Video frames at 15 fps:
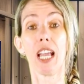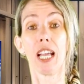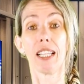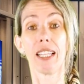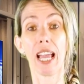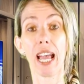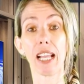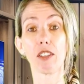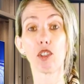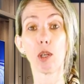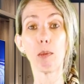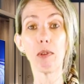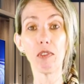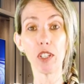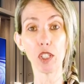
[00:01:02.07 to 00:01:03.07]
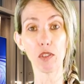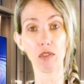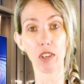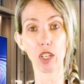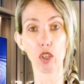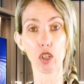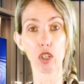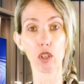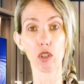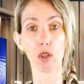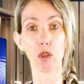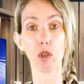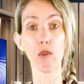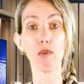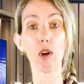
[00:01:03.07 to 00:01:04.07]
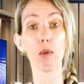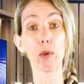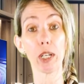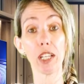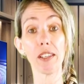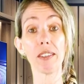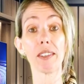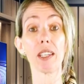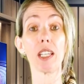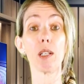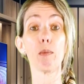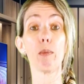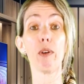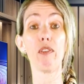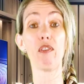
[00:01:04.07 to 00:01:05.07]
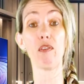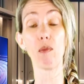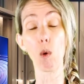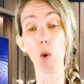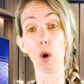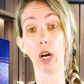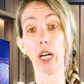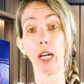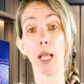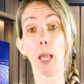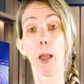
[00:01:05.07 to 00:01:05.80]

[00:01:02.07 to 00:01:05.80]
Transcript: that some of these features you've already seen before,